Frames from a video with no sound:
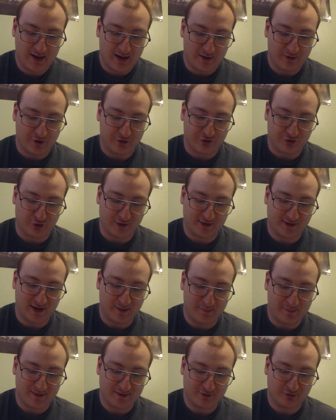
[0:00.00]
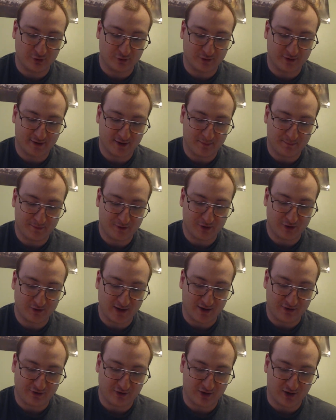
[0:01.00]
The 30 demons loaded up their
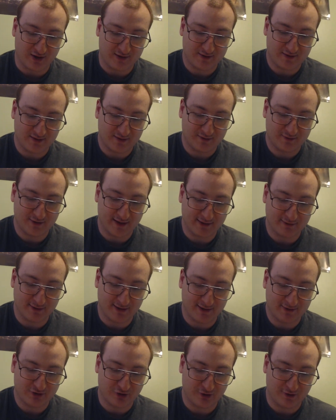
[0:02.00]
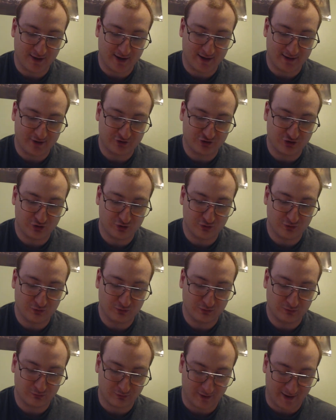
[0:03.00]
death guns. Nikolai turned on his two
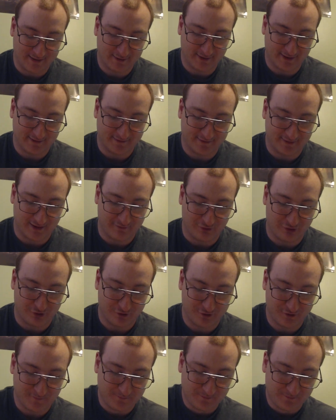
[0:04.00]
red lightsabers,